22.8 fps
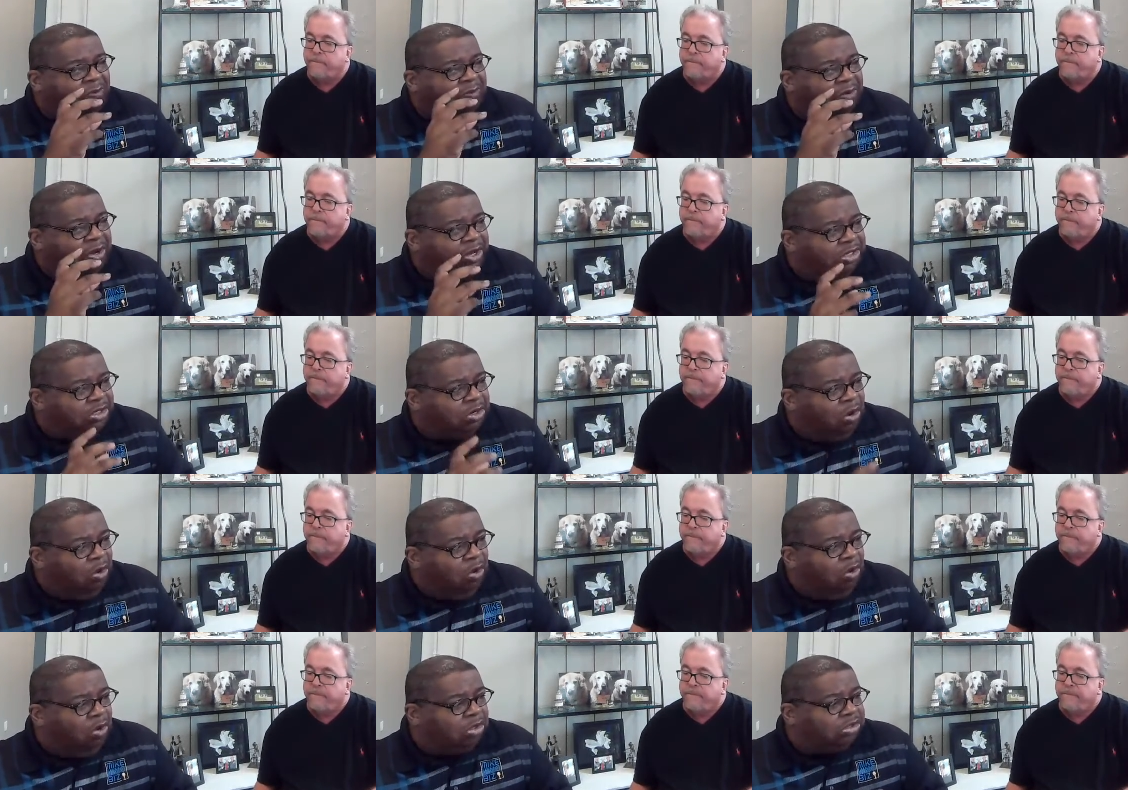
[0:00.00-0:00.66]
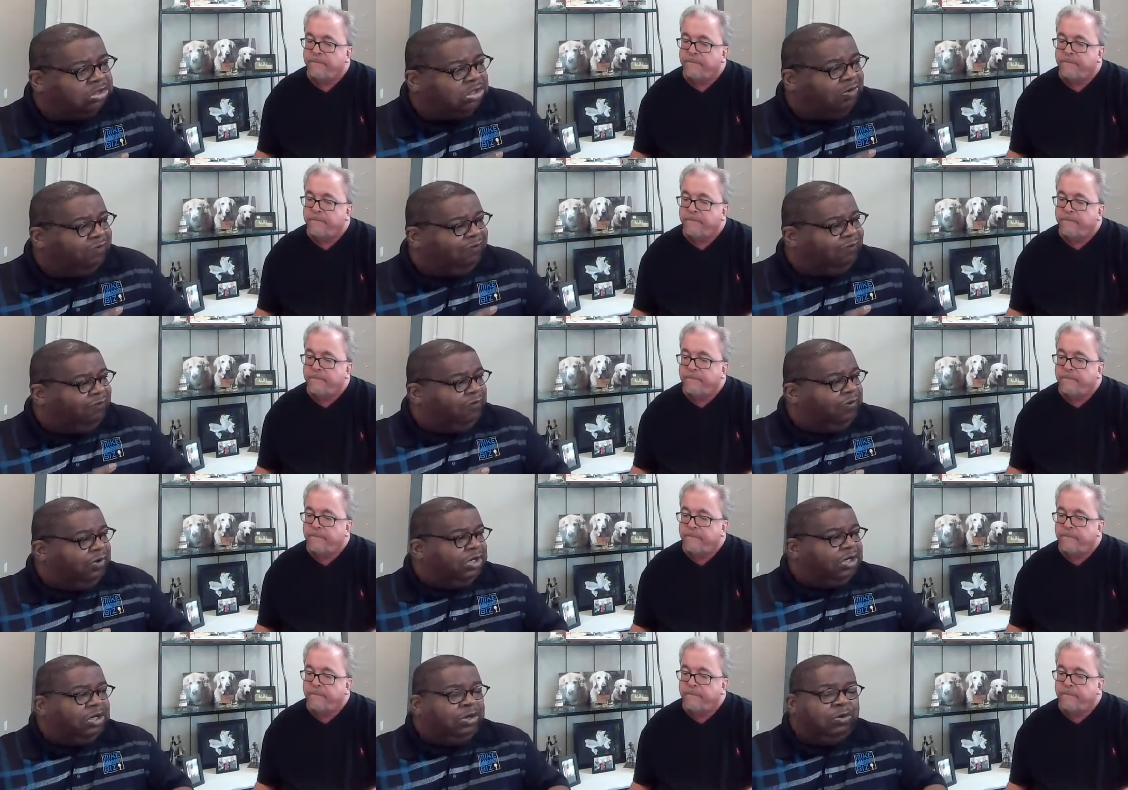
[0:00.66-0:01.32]
Speaker 1: but it's also
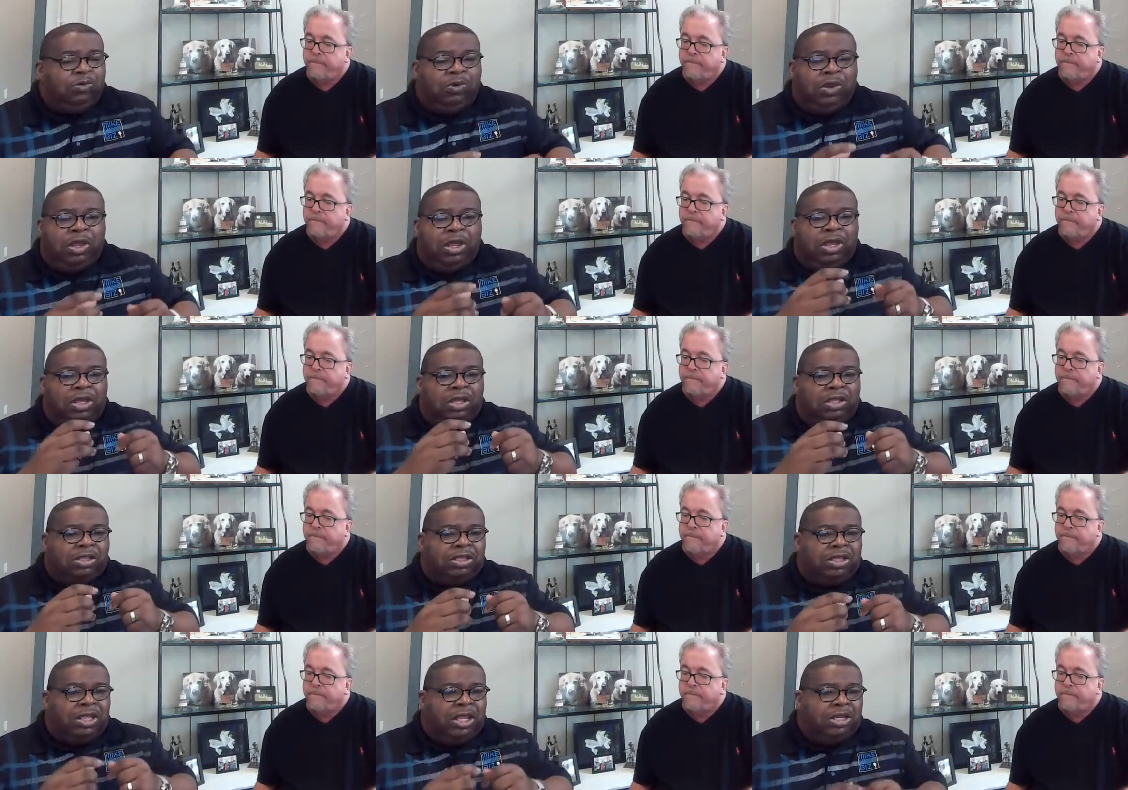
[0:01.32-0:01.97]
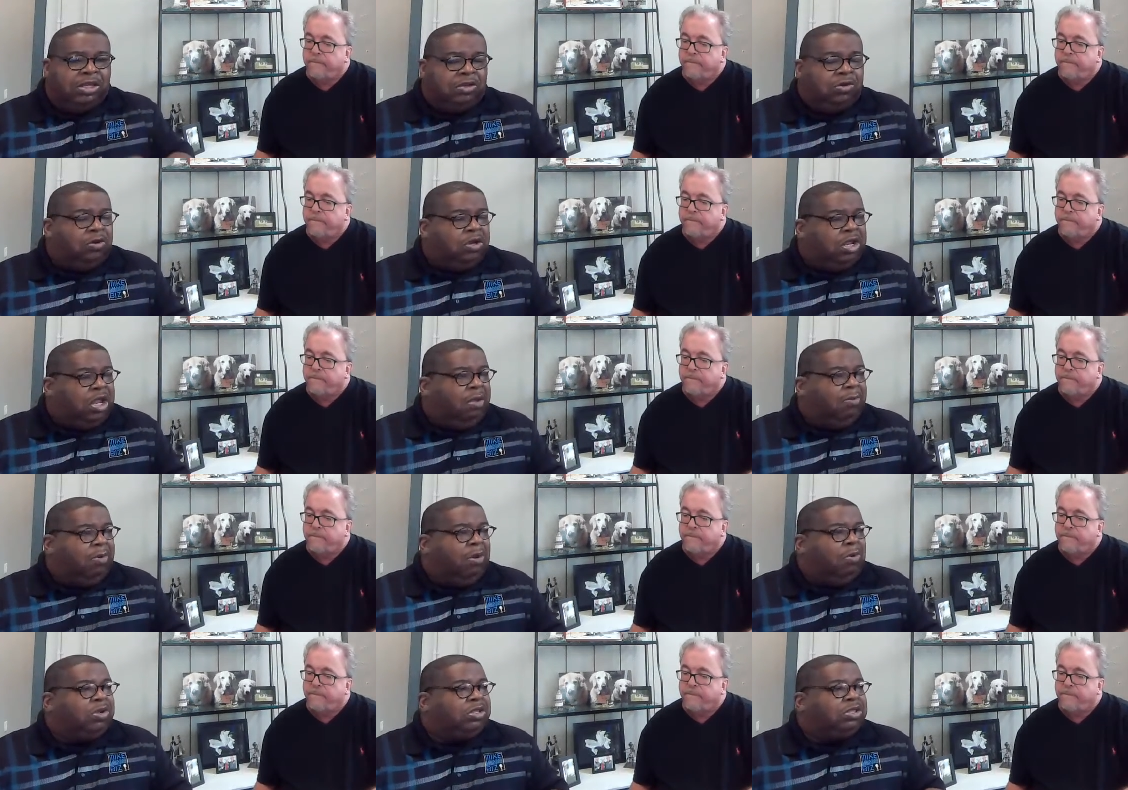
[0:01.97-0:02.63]
for you that you
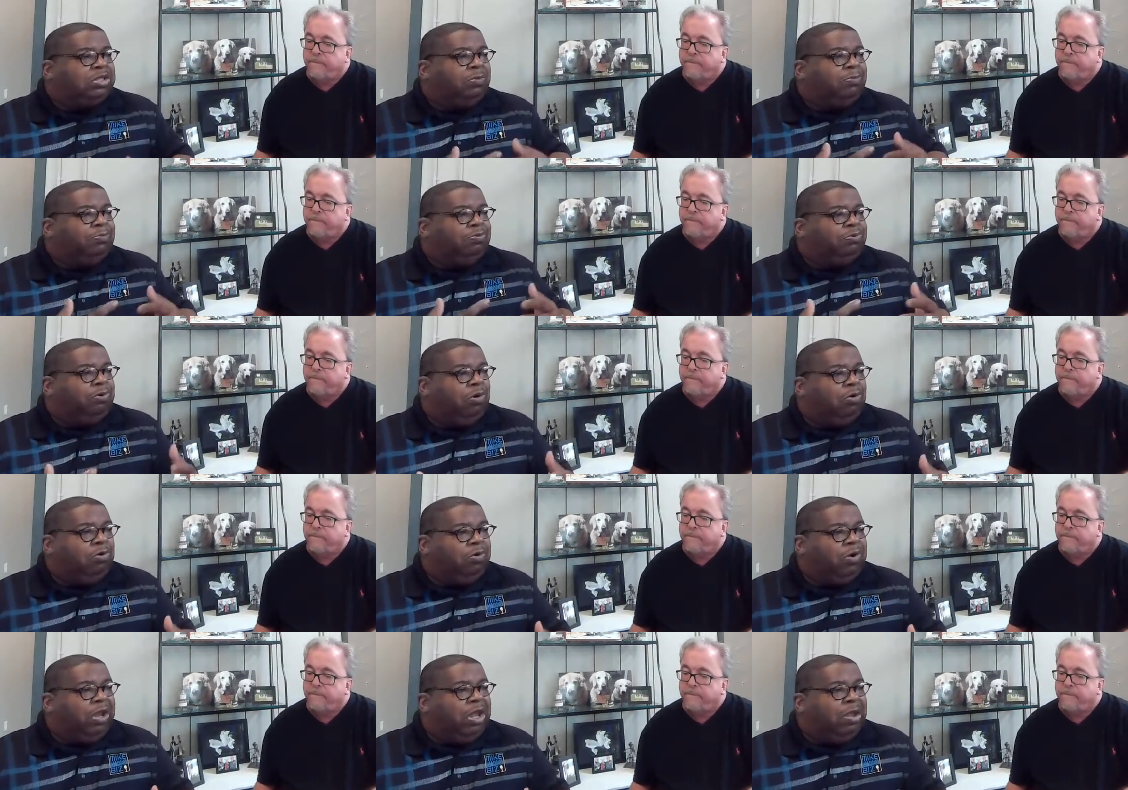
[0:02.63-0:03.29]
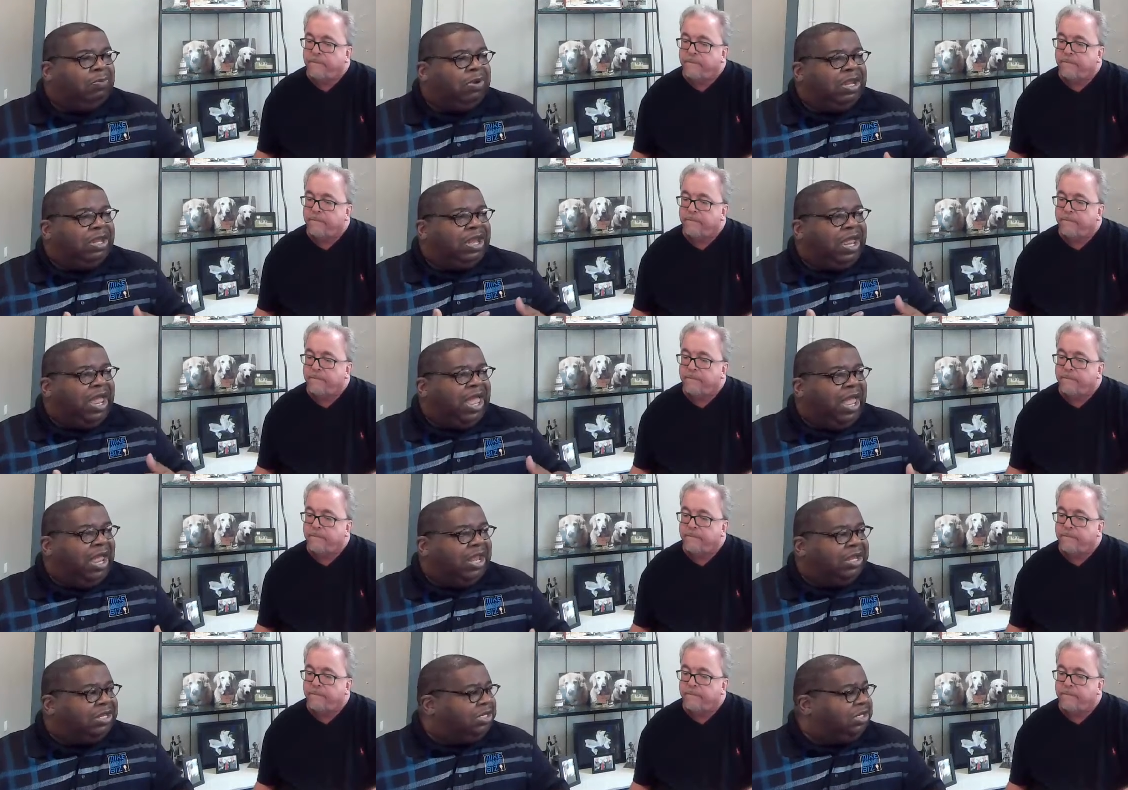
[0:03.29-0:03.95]
come up with a program, and
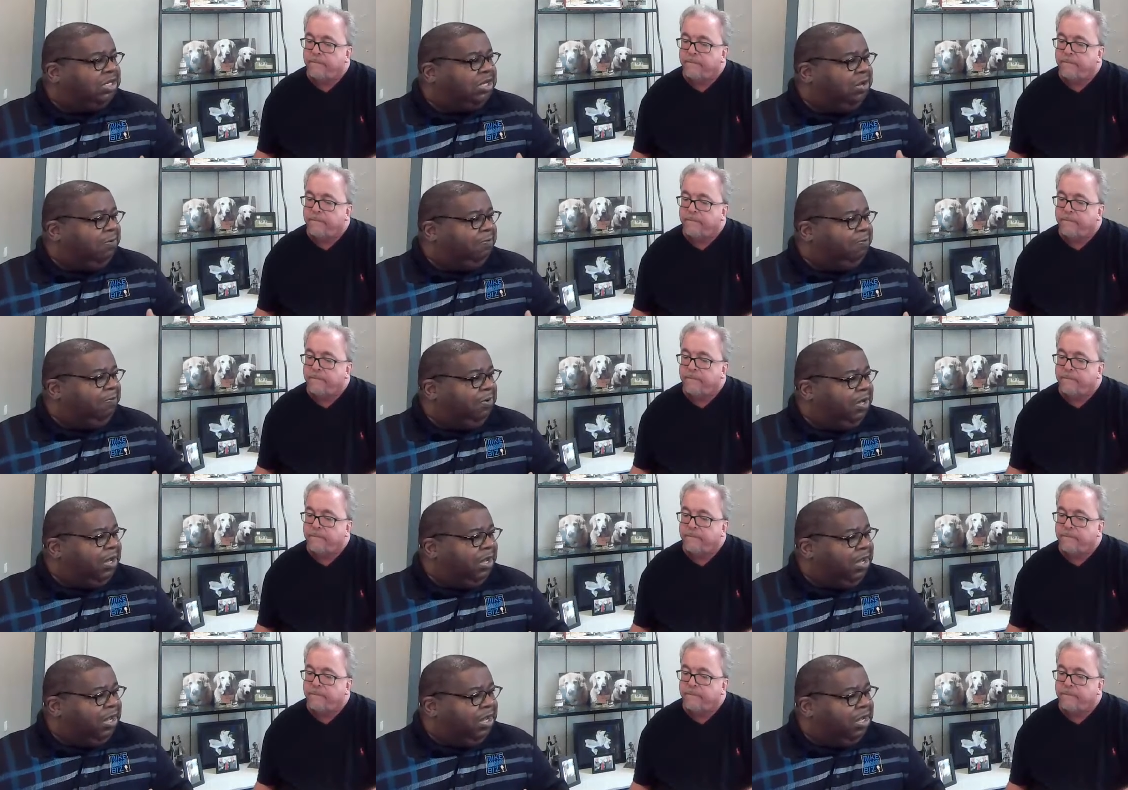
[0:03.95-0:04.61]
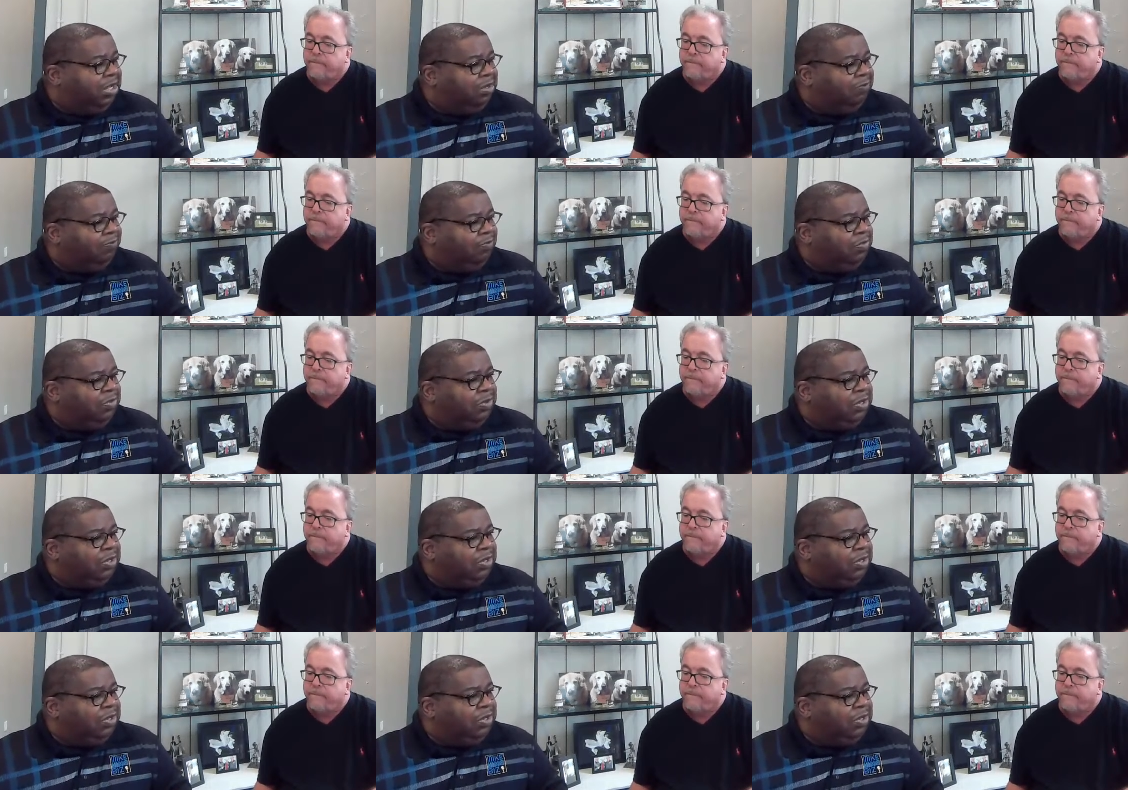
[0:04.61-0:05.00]
idea, plan